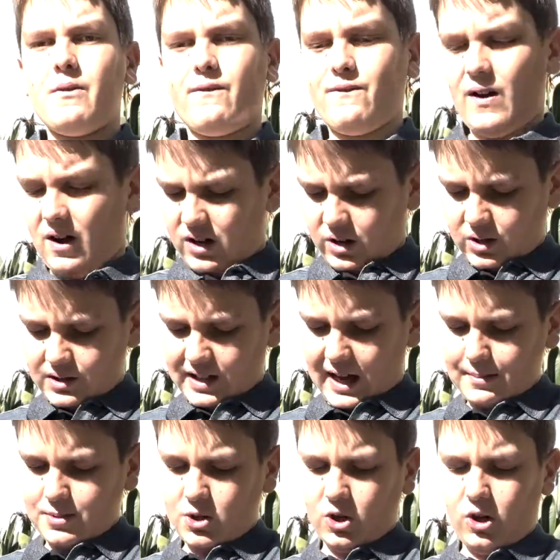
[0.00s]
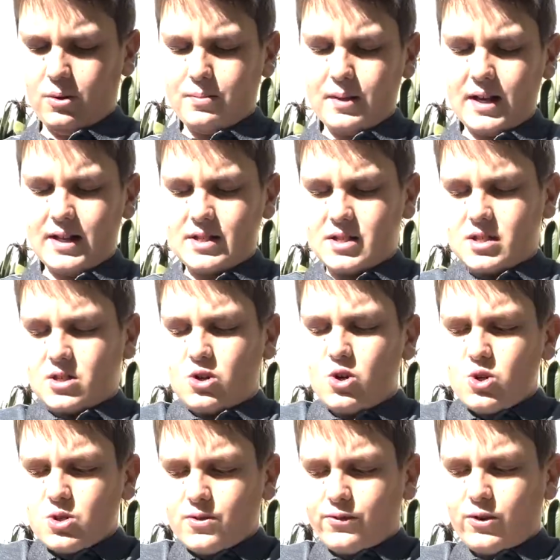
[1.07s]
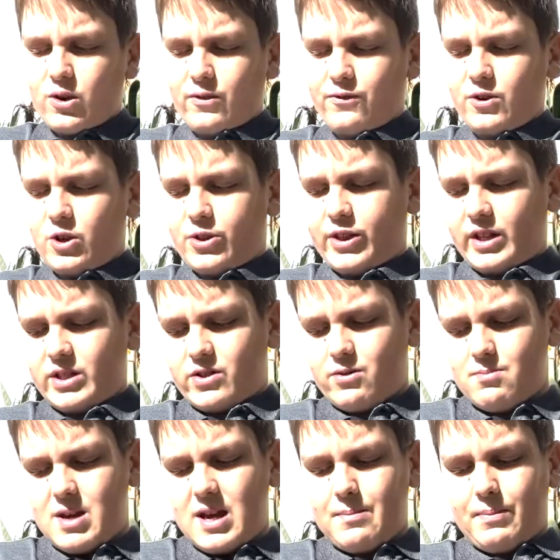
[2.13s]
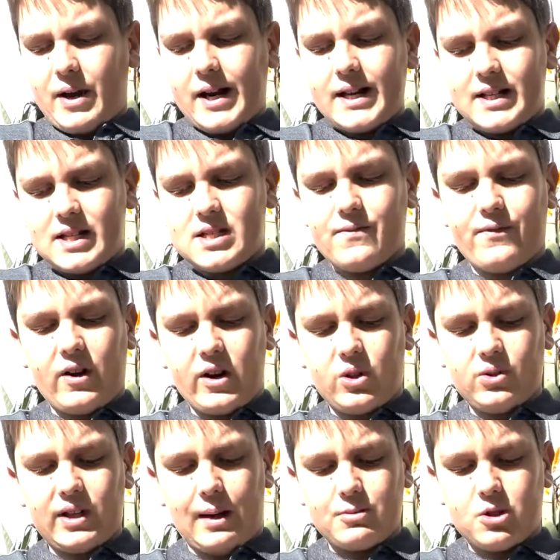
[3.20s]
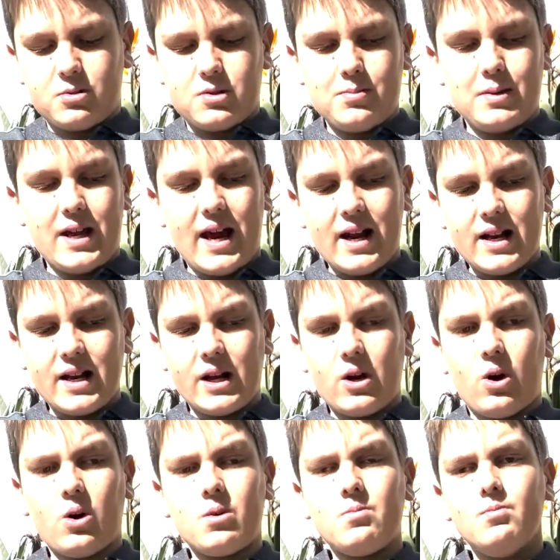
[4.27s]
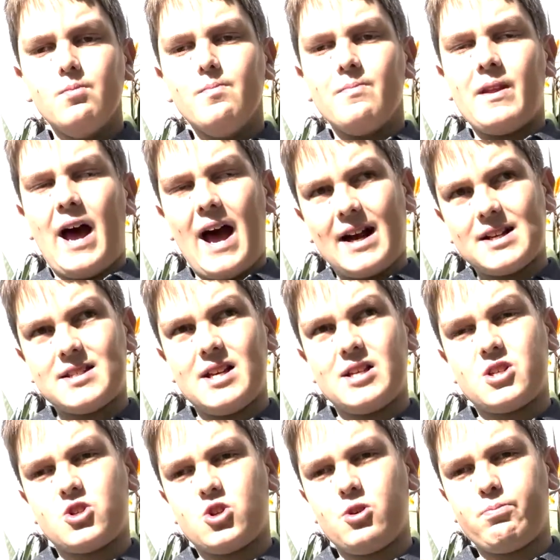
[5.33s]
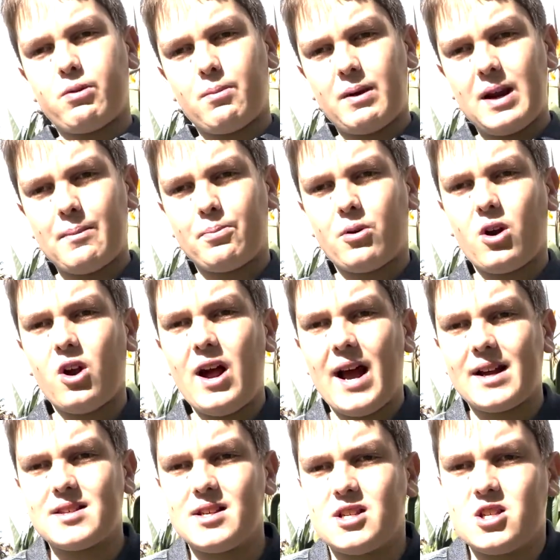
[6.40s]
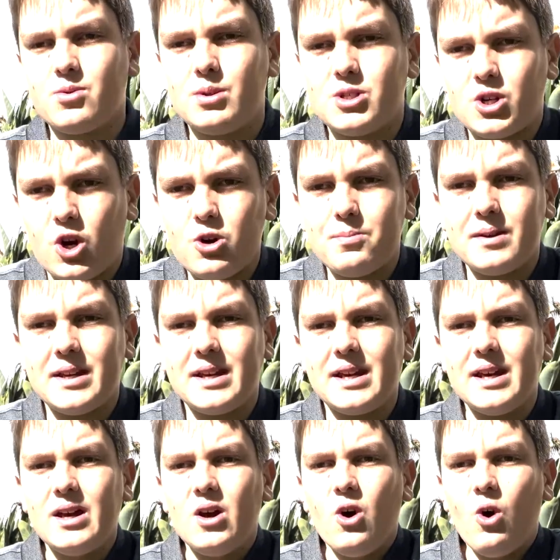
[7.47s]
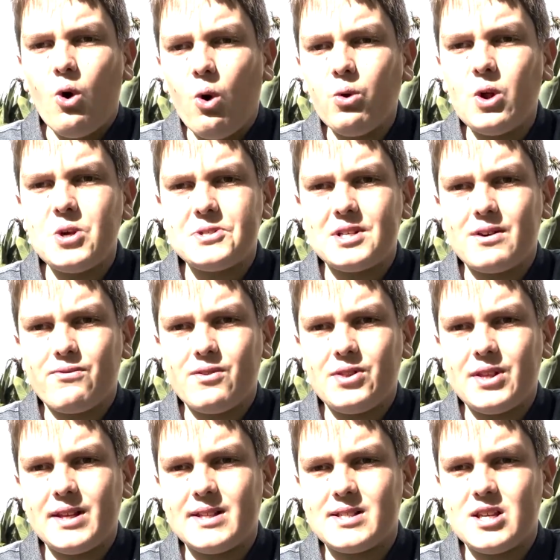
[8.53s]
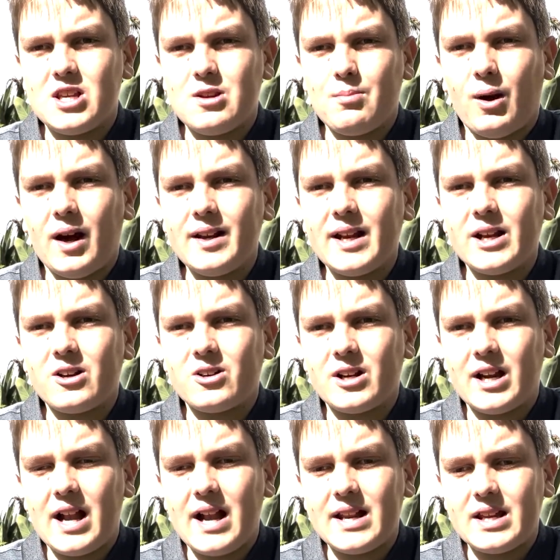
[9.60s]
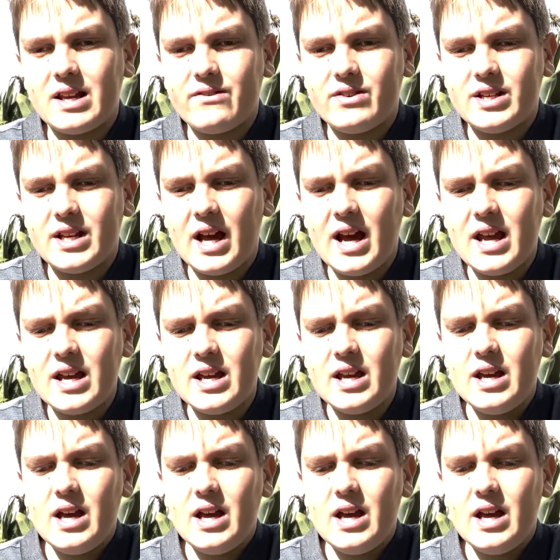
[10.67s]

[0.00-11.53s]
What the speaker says: Very good laptop. It's used for a few things for me, but it is a very good laptop to be editing on. Access to Premiere Pro, access to Adobe, all those different things that you might need on any given day.